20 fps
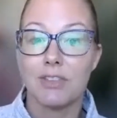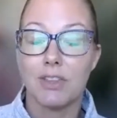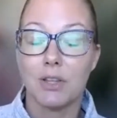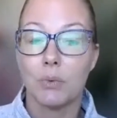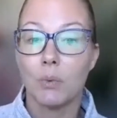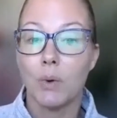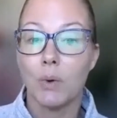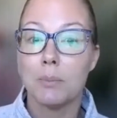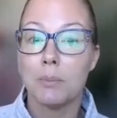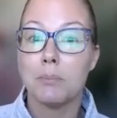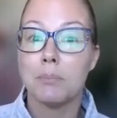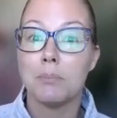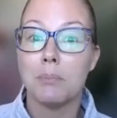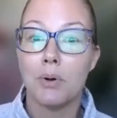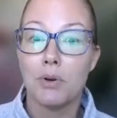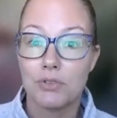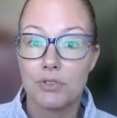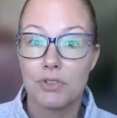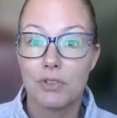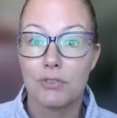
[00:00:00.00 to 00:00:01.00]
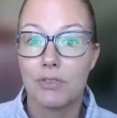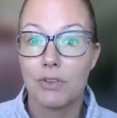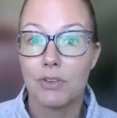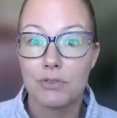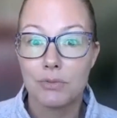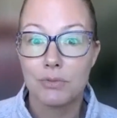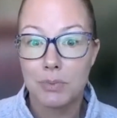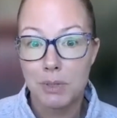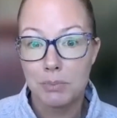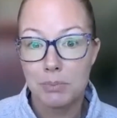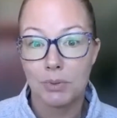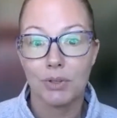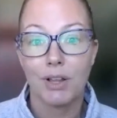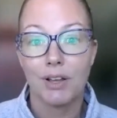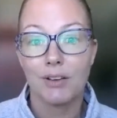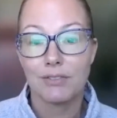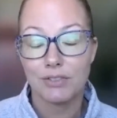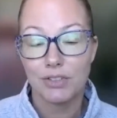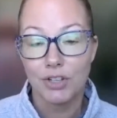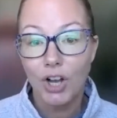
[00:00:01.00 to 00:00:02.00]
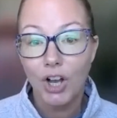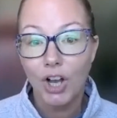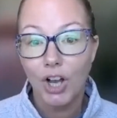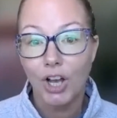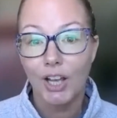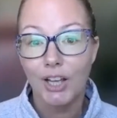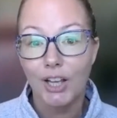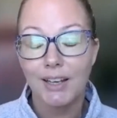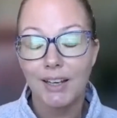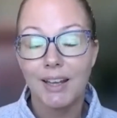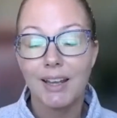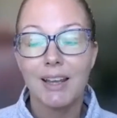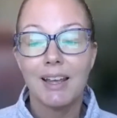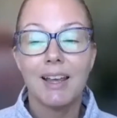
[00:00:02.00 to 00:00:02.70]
than what most of those people have gone.